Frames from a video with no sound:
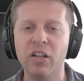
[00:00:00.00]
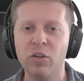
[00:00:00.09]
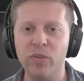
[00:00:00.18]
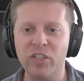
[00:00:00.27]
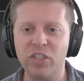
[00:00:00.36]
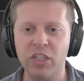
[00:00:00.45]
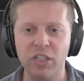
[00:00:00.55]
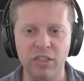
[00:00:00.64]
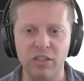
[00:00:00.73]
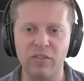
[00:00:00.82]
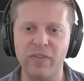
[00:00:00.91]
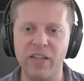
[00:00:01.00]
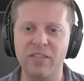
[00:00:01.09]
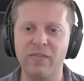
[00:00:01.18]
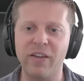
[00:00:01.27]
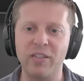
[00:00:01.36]
We see each other face to
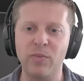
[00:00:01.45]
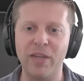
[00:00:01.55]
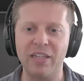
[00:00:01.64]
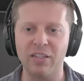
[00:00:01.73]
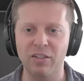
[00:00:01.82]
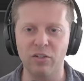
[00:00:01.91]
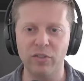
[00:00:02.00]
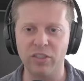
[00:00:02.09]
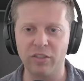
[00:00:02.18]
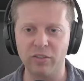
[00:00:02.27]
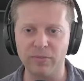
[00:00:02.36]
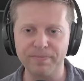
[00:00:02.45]
face. We get to know each other